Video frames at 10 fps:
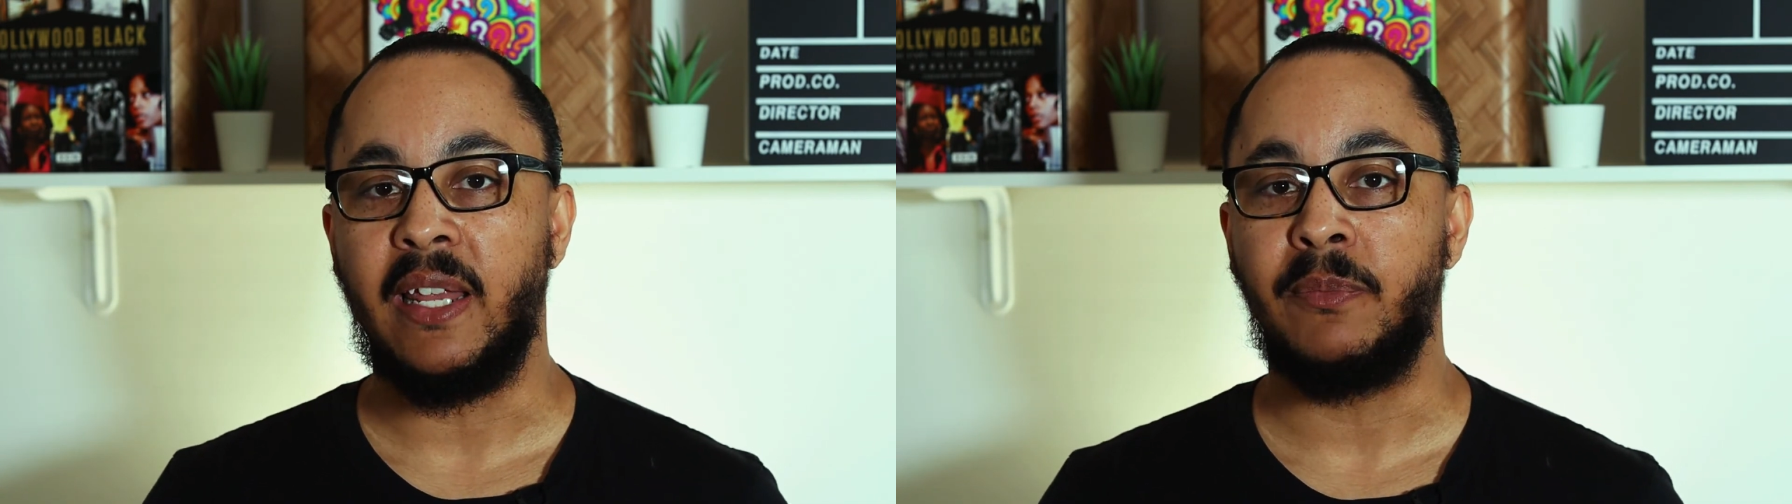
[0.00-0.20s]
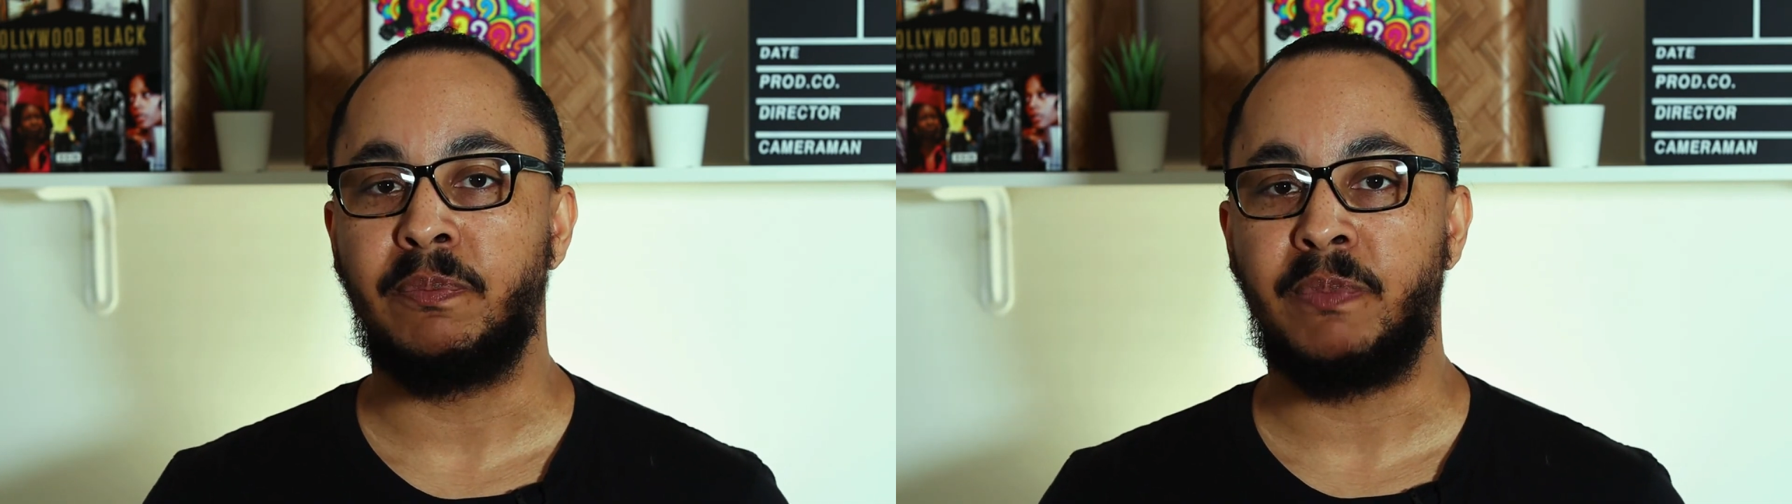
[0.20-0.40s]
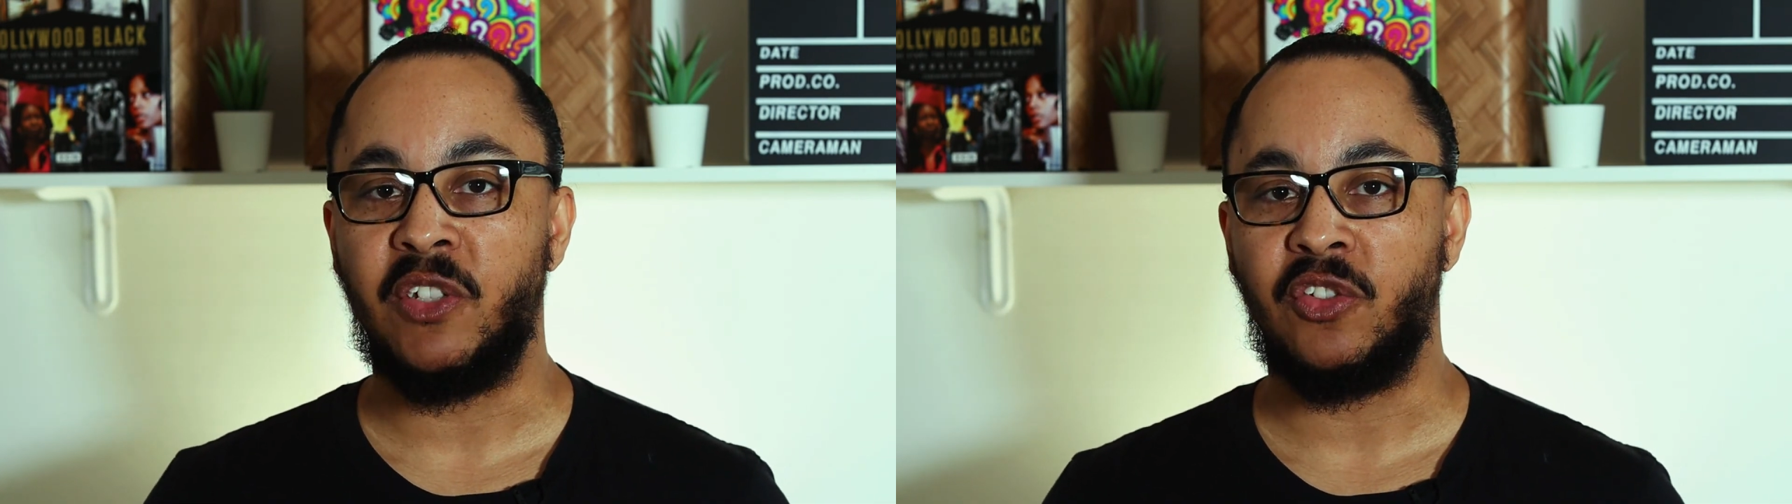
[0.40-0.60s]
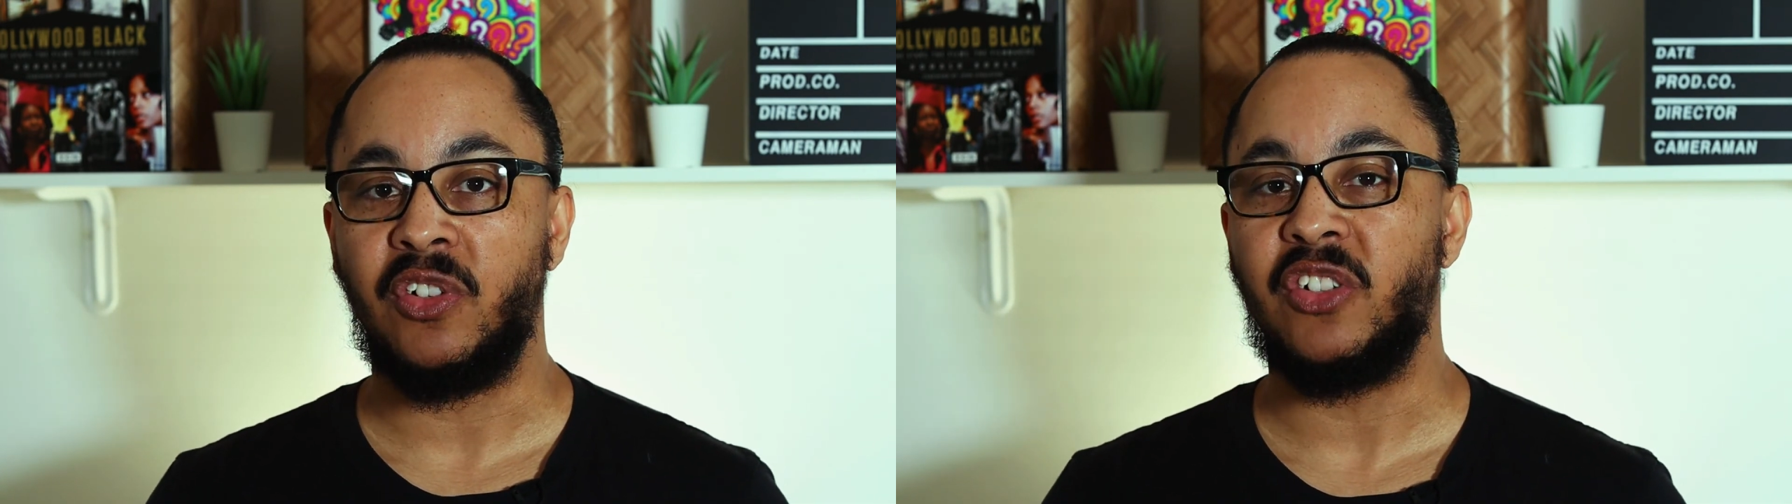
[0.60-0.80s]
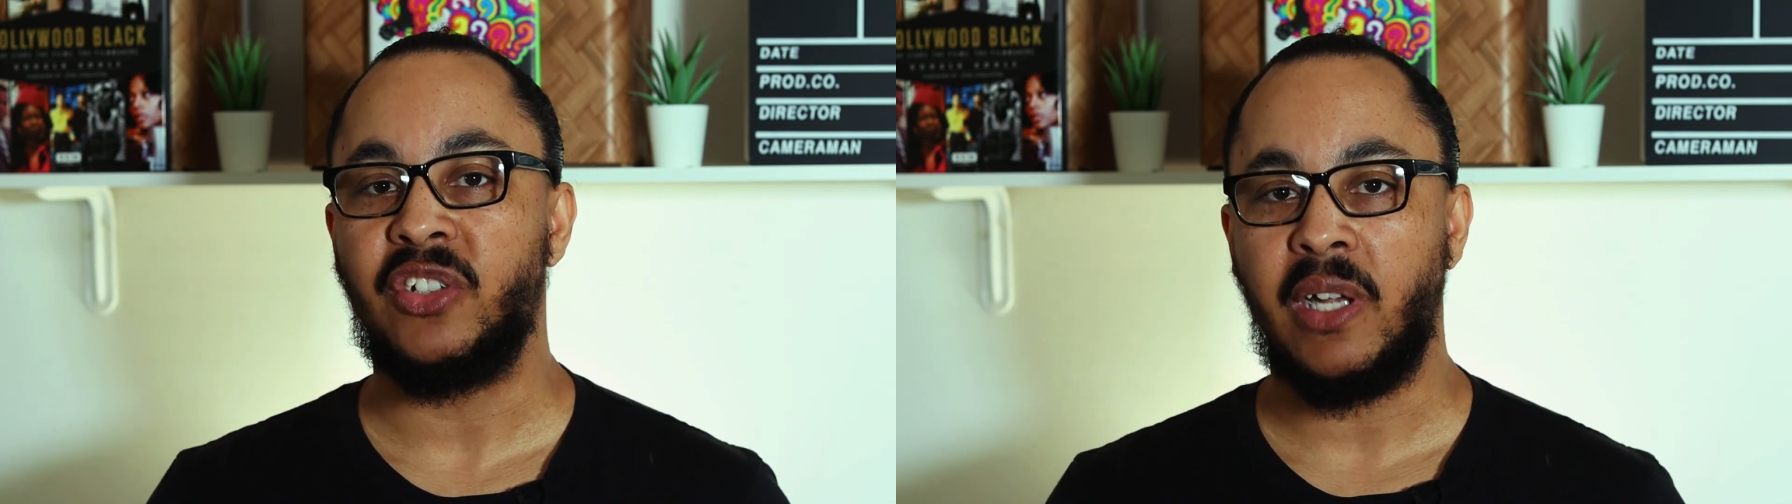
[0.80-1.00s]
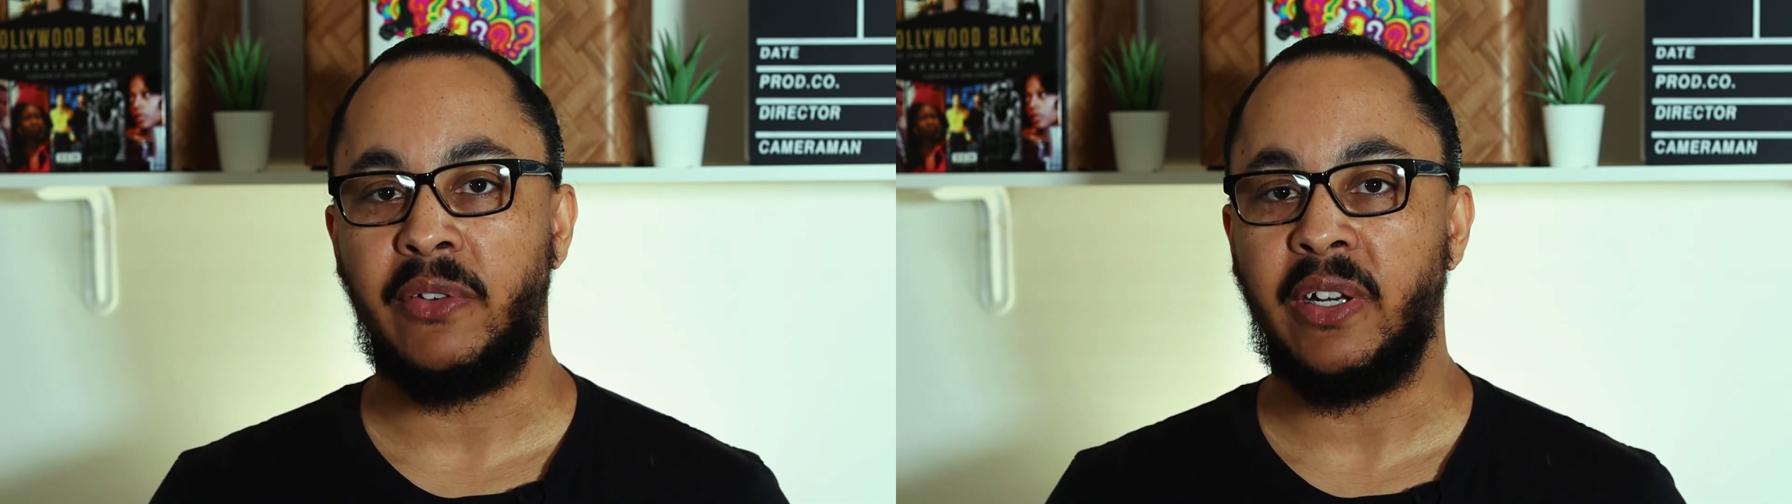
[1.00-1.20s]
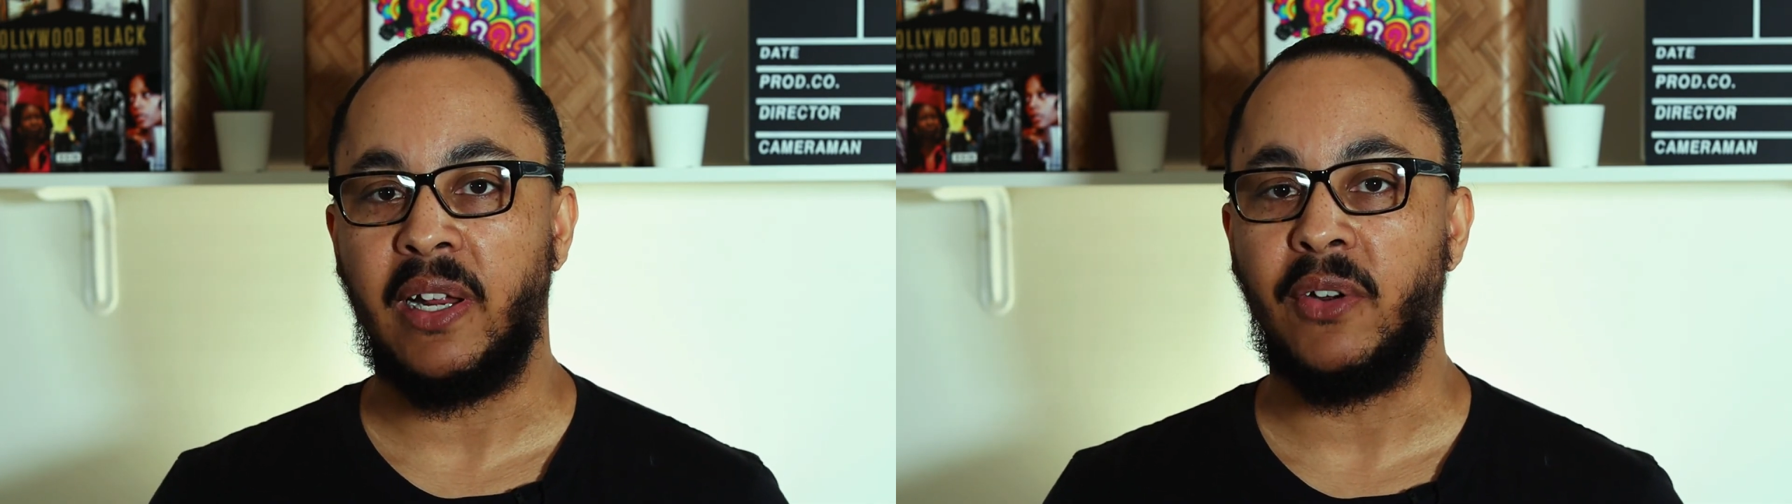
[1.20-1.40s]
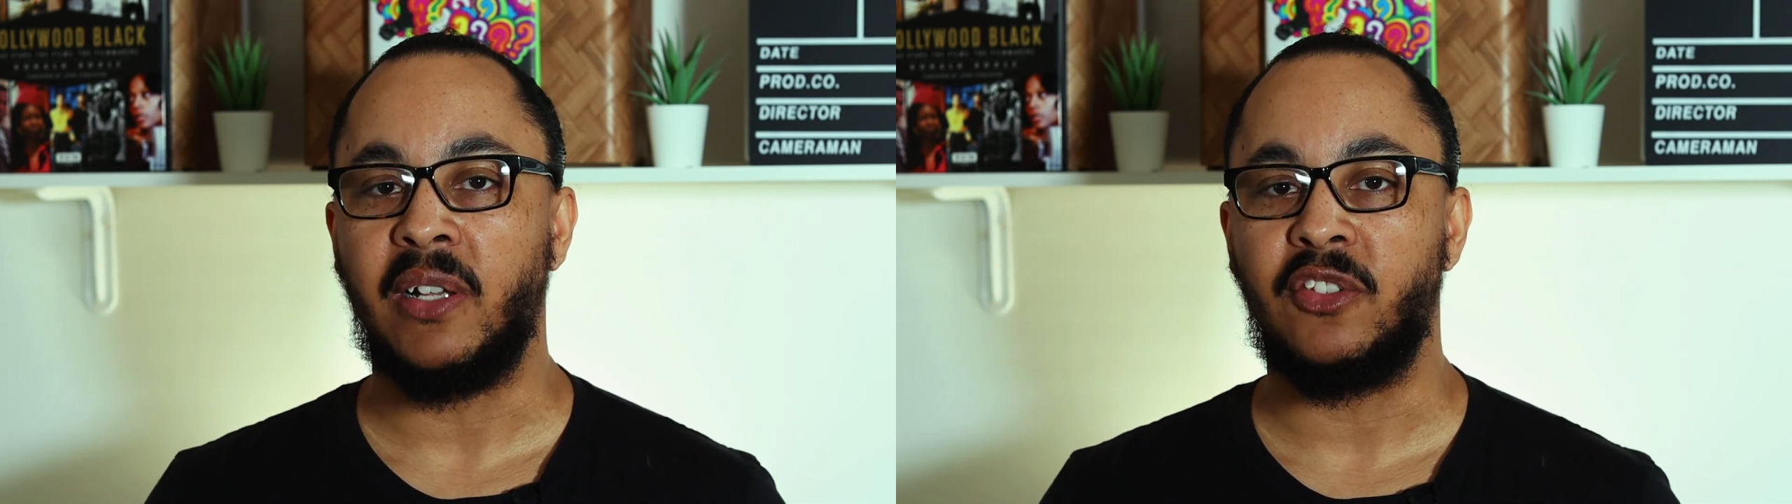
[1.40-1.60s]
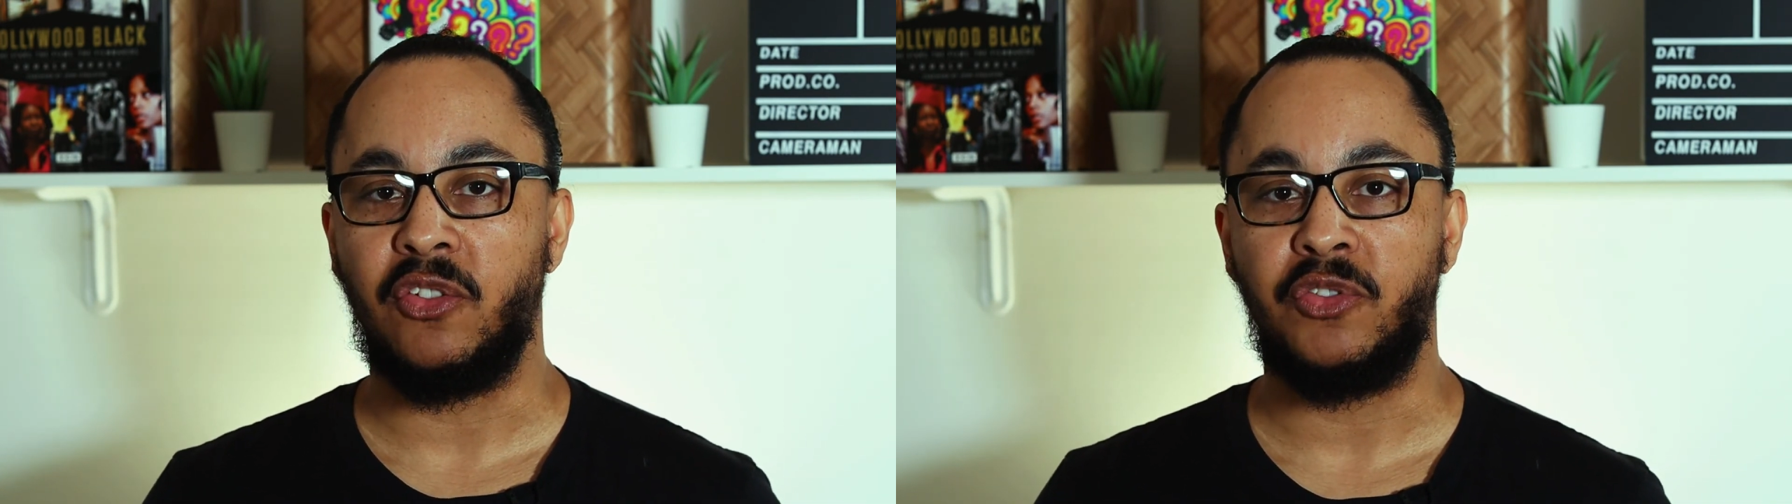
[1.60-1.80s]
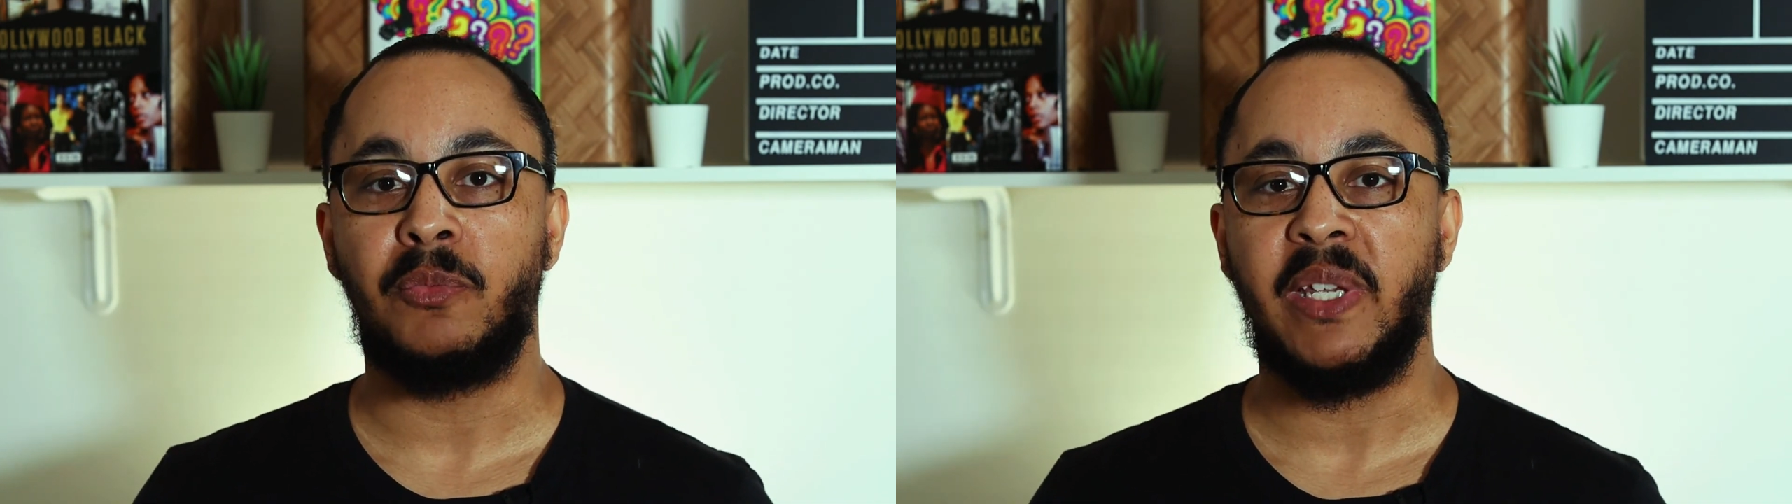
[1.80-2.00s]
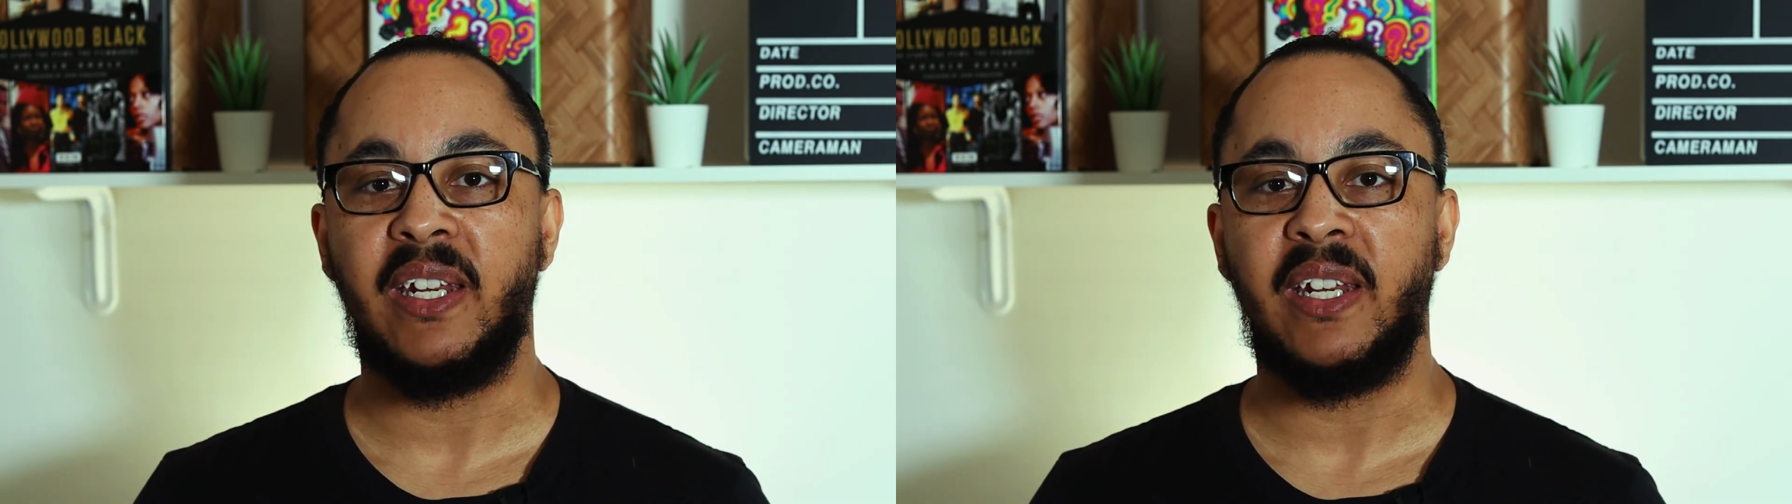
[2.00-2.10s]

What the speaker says: And be sure to shout it out on social